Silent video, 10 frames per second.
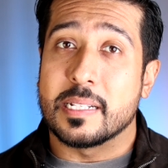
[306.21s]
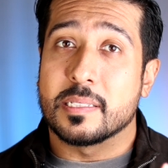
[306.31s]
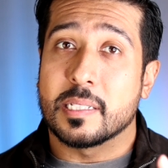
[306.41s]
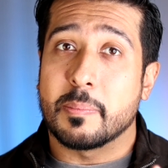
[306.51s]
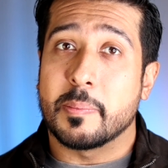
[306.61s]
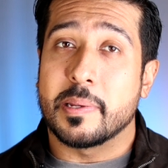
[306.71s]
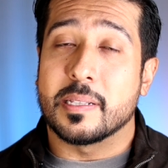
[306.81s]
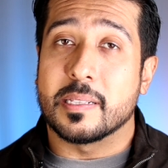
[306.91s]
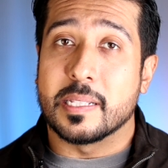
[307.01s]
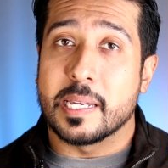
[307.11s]
and
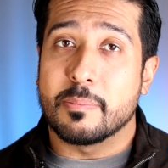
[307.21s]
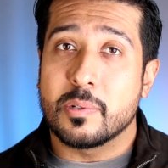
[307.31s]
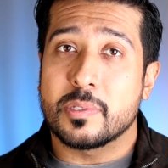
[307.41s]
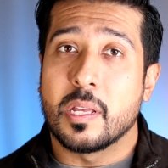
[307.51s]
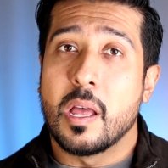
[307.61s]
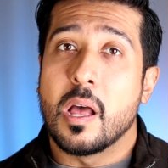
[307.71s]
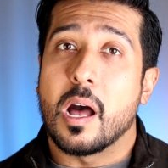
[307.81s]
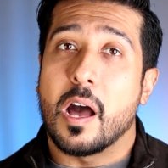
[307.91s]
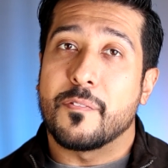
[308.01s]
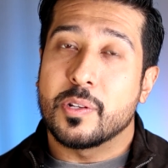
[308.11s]
supplement labels
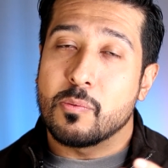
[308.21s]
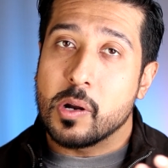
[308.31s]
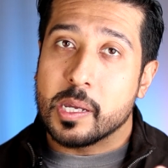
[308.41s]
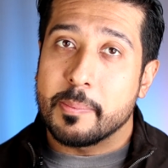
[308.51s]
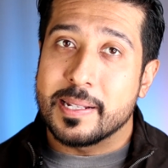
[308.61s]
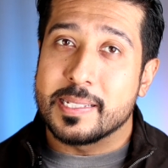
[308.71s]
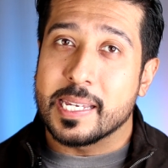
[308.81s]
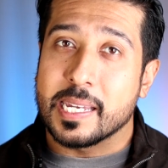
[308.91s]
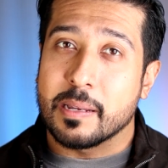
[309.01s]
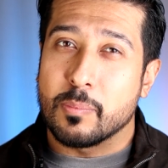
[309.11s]
often recommend
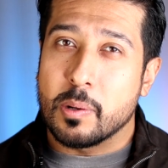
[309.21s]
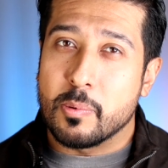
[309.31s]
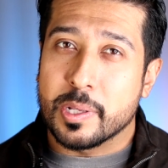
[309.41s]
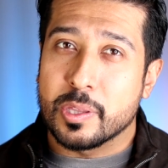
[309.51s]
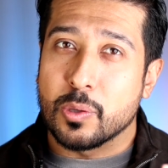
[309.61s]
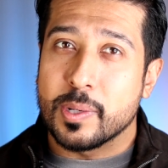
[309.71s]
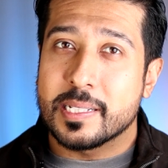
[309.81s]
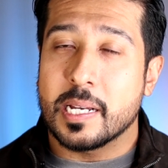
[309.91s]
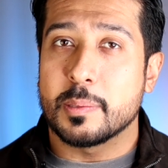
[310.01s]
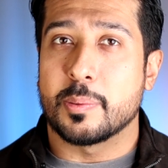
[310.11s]
taking berberine
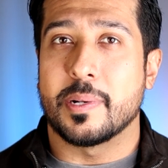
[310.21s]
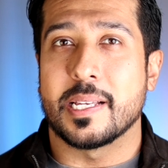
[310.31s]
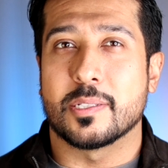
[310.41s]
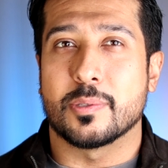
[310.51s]
3 times per day.